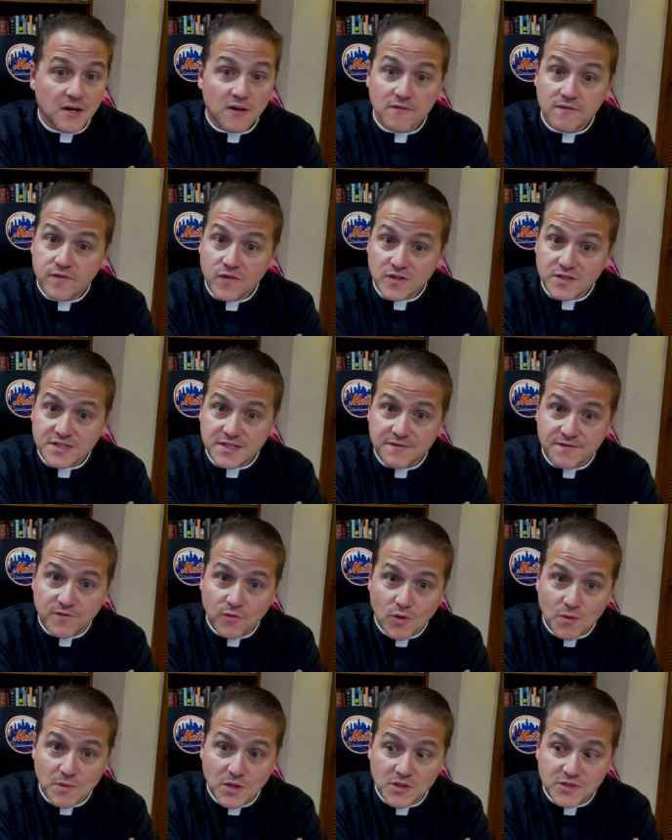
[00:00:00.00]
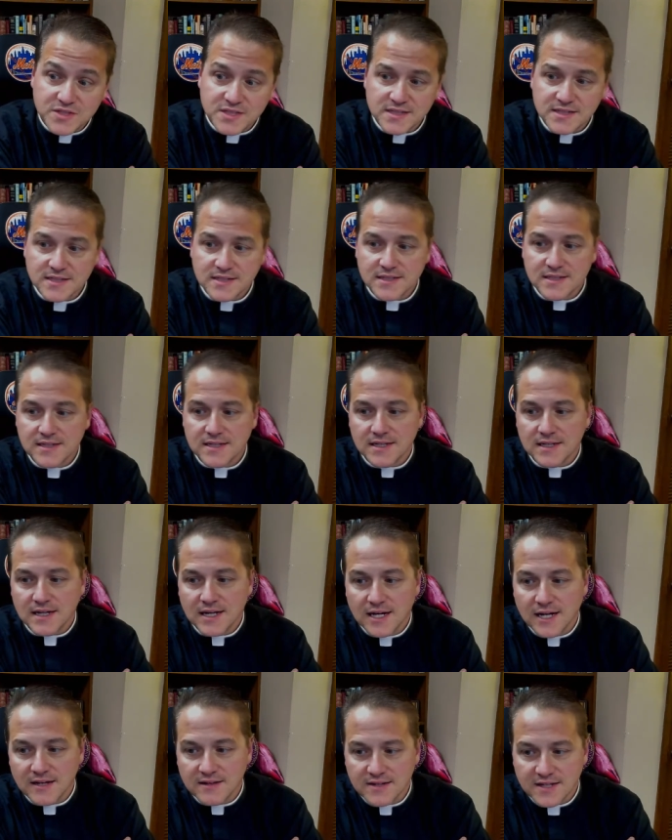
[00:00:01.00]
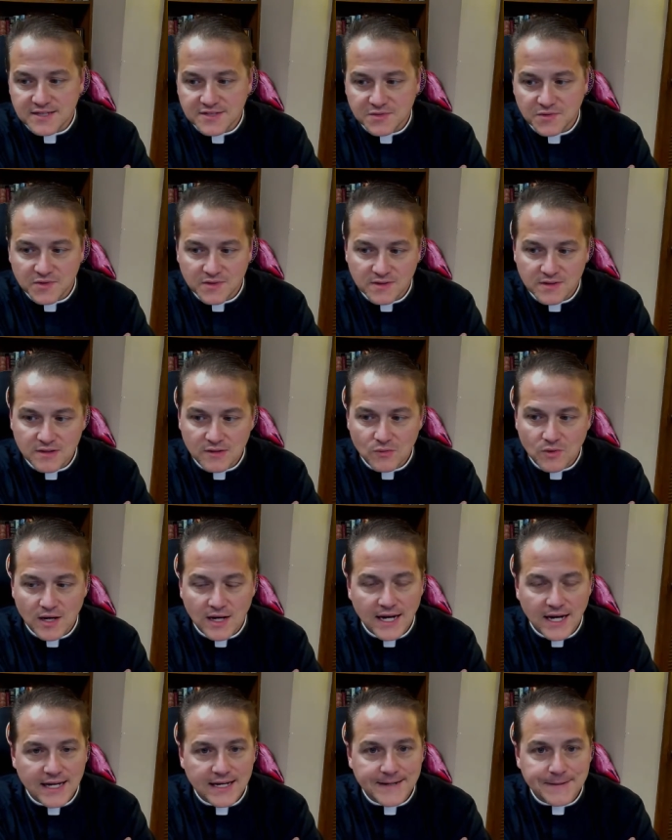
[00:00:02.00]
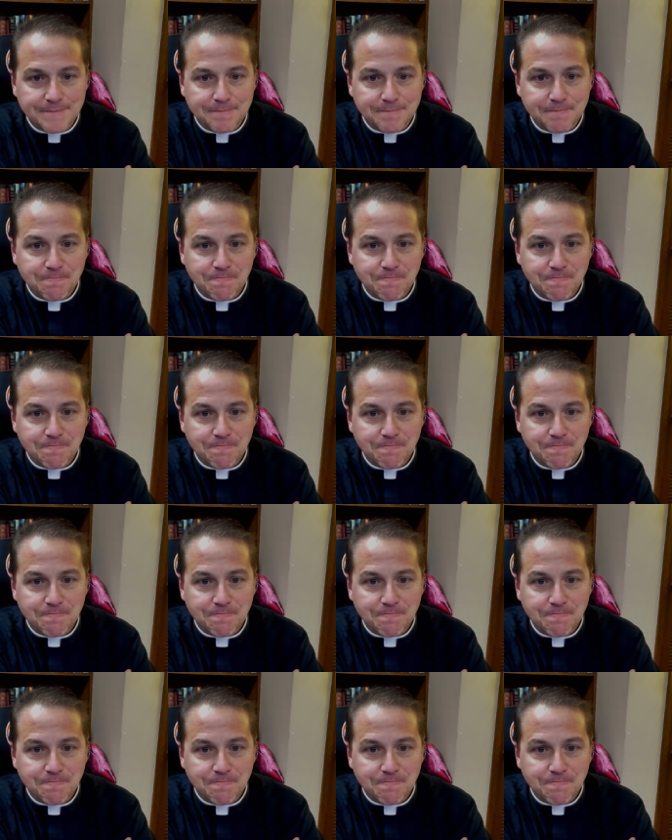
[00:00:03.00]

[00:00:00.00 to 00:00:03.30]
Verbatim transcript: first and foremost. Uh, that's where I um,